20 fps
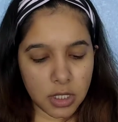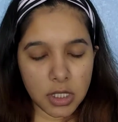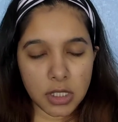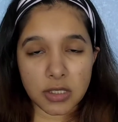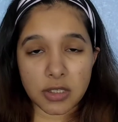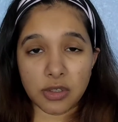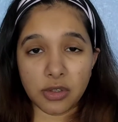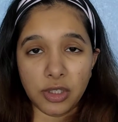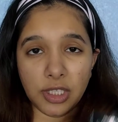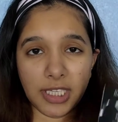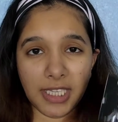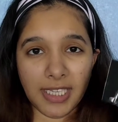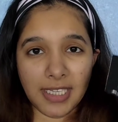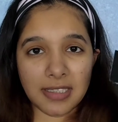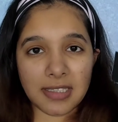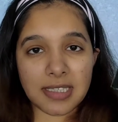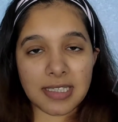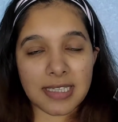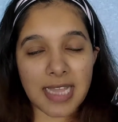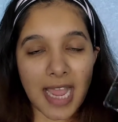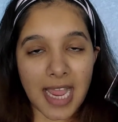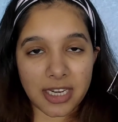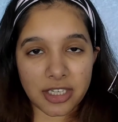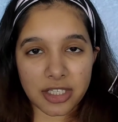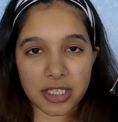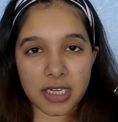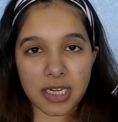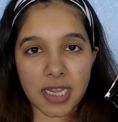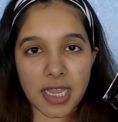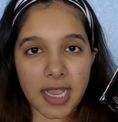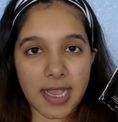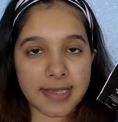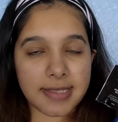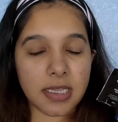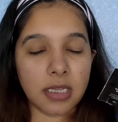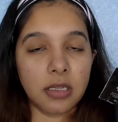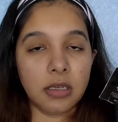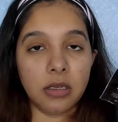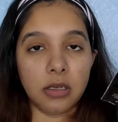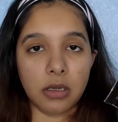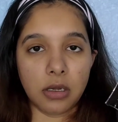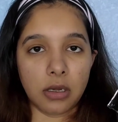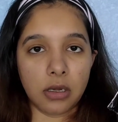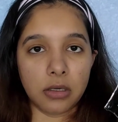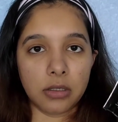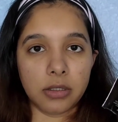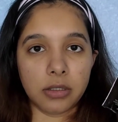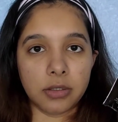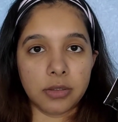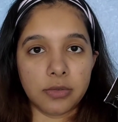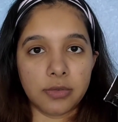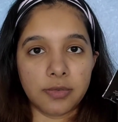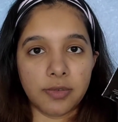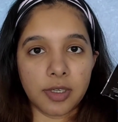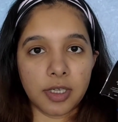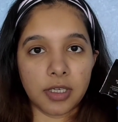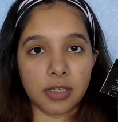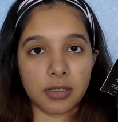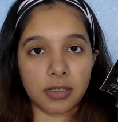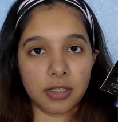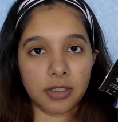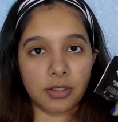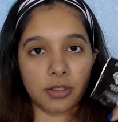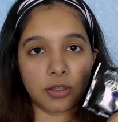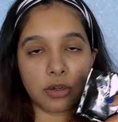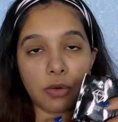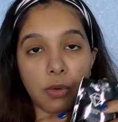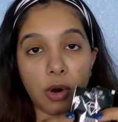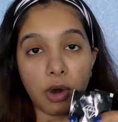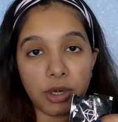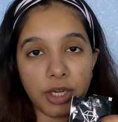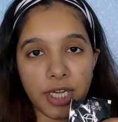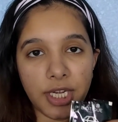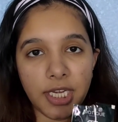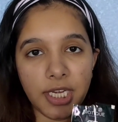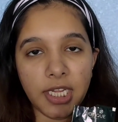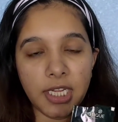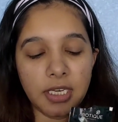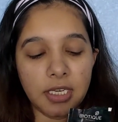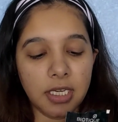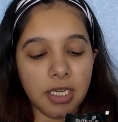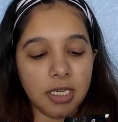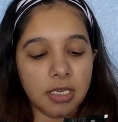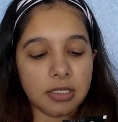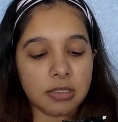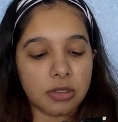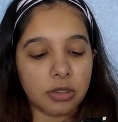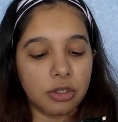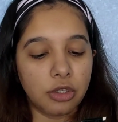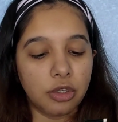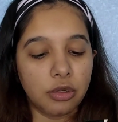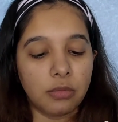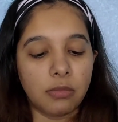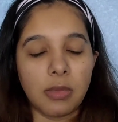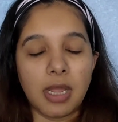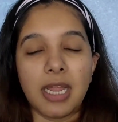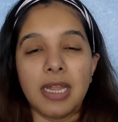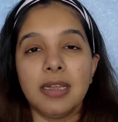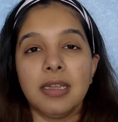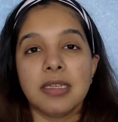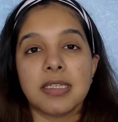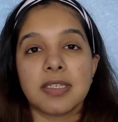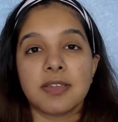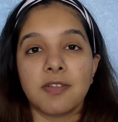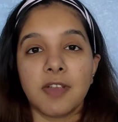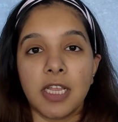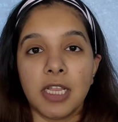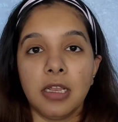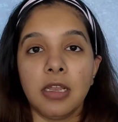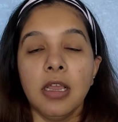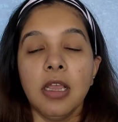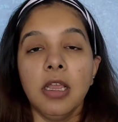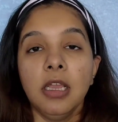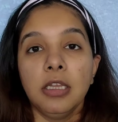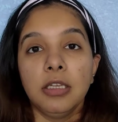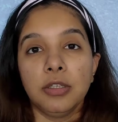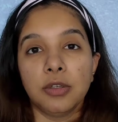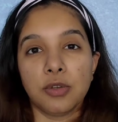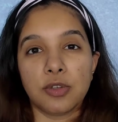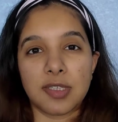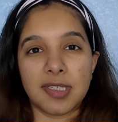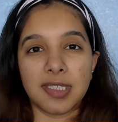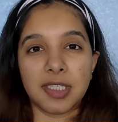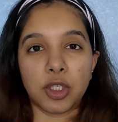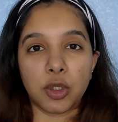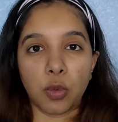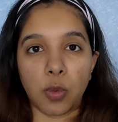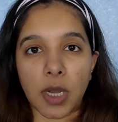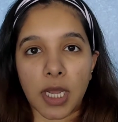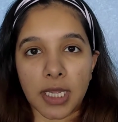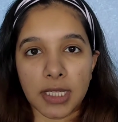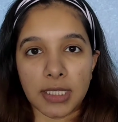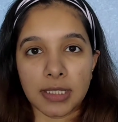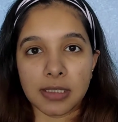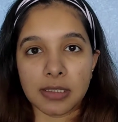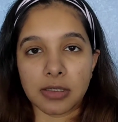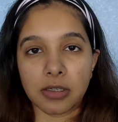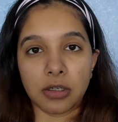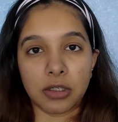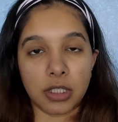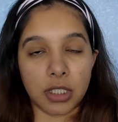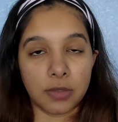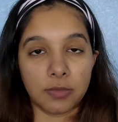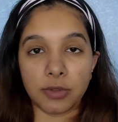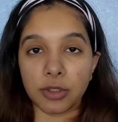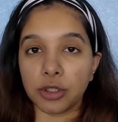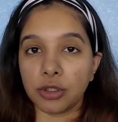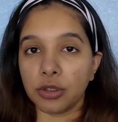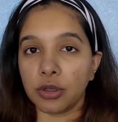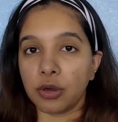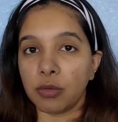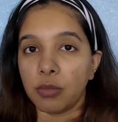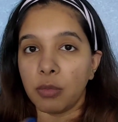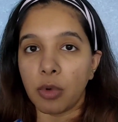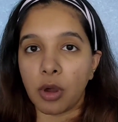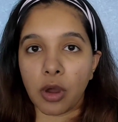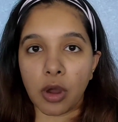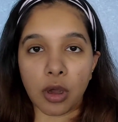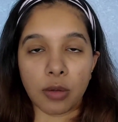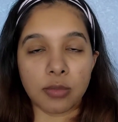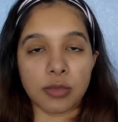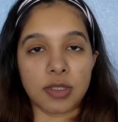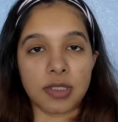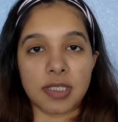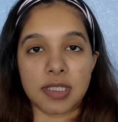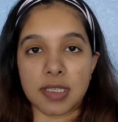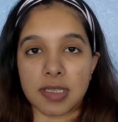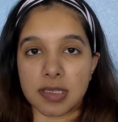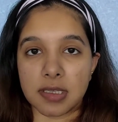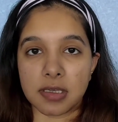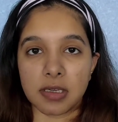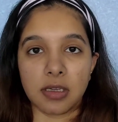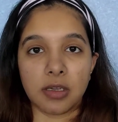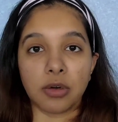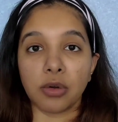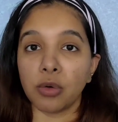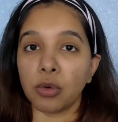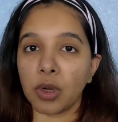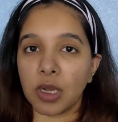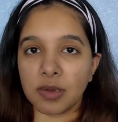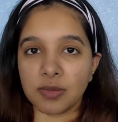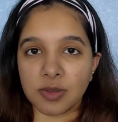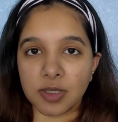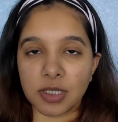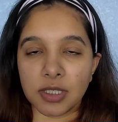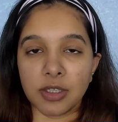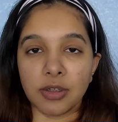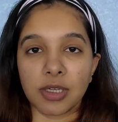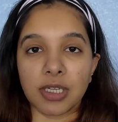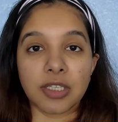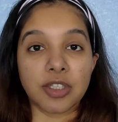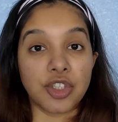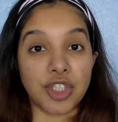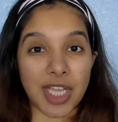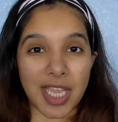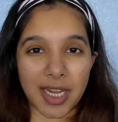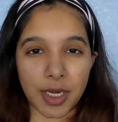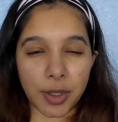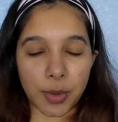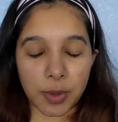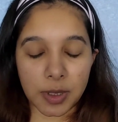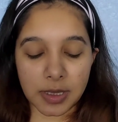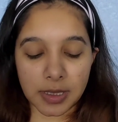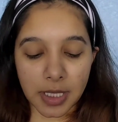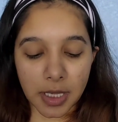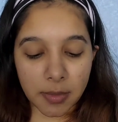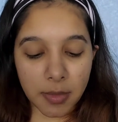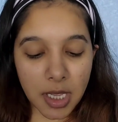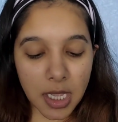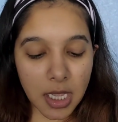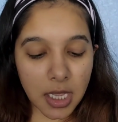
So each sachet has a lot of quantity in it, so you might as well use it twice or give it to your mom or sister, whoever. You can share it with them.